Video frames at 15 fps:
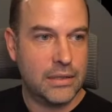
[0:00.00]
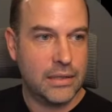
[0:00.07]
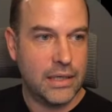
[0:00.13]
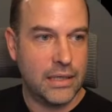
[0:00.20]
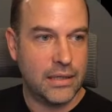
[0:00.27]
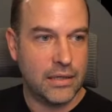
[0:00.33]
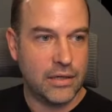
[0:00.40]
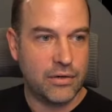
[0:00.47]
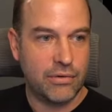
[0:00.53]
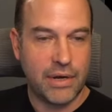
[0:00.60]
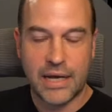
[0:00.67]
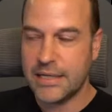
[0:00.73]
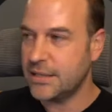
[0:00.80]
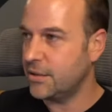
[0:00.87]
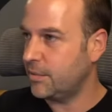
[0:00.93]
in the
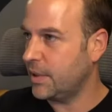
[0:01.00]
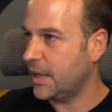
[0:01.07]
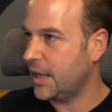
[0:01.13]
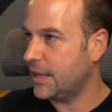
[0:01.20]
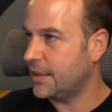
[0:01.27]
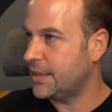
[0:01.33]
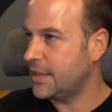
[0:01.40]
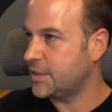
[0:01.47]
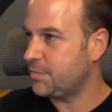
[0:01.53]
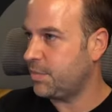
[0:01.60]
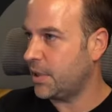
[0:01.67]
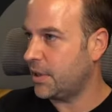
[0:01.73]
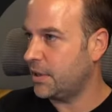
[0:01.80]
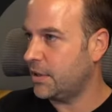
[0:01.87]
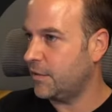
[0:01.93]
creator we had this
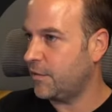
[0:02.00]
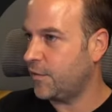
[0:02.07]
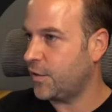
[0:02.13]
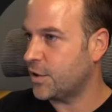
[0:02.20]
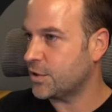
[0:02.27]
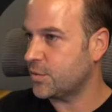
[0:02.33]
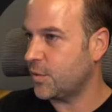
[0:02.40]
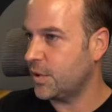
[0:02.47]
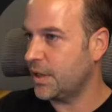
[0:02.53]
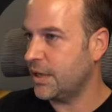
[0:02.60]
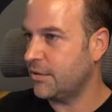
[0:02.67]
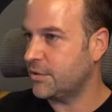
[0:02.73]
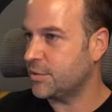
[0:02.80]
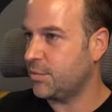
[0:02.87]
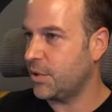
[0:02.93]
button. The first one
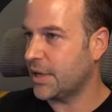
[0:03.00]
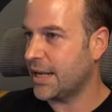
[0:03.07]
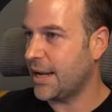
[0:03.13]
here is my